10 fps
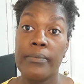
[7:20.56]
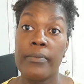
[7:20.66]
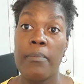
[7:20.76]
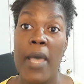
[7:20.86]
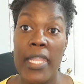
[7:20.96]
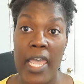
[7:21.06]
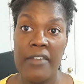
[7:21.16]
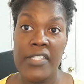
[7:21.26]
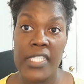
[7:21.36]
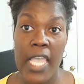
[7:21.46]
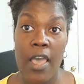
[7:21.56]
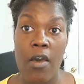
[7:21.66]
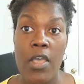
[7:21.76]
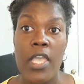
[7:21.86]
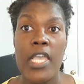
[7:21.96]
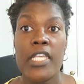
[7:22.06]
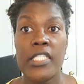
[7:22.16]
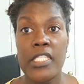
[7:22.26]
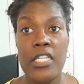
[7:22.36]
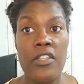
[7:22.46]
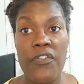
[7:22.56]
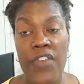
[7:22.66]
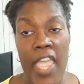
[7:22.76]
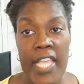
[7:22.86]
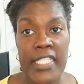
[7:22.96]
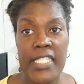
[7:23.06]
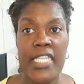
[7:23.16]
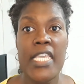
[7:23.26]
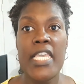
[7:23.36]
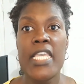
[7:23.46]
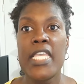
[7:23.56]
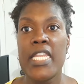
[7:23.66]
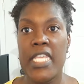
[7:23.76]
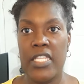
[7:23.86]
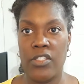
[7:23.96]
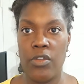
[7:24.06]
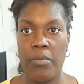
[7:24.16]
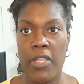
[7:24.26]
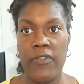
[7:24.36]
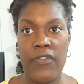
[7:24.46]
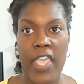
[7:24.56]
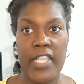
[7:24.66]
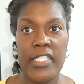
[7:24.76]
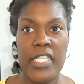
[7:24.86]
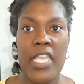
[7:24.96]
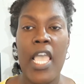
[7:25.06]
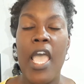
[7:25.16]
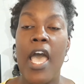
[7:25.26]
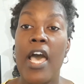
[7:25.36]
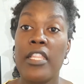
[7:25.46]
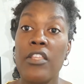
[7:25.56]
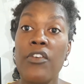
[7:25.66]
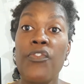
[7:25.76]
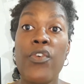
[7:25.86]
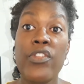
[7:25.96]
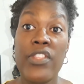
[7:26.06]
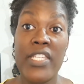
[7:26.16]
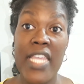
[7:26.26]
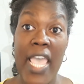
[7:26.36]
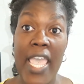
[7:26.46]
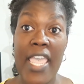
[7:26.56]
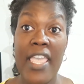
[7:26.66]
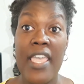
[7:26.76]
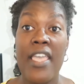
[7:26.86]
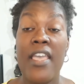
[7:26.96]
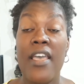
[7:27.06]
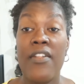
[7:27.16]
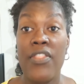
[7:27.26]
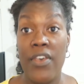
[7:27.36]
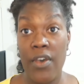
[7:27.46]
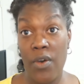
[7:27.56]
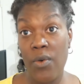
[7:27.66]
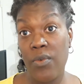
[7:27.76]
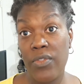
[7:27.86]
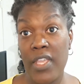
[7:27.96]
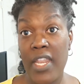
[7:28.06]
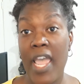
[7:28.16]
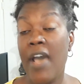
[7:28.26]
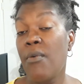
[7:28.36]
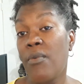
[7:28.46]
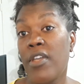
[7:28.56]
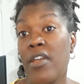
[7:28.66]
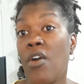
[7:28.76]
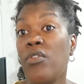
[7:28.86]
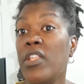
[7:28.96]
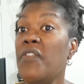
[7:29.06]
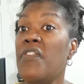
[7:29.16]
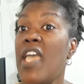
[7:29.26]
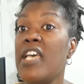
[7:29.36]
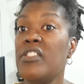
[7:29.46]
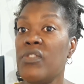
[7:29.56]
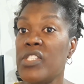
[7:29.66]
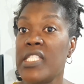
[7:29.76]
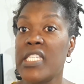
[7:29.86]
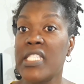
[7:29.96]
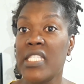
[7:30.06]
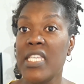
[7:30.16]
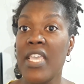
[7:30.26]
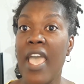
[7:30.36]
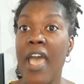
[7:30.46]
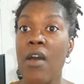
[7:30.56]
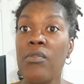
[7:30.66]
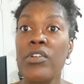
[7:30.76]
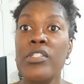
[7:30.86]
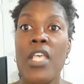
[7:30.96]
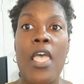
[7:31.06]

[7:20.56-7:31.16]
lifestyle. Extended fasting and intermittent fasting. I look for the day, though, that I can only fast for 16 hours,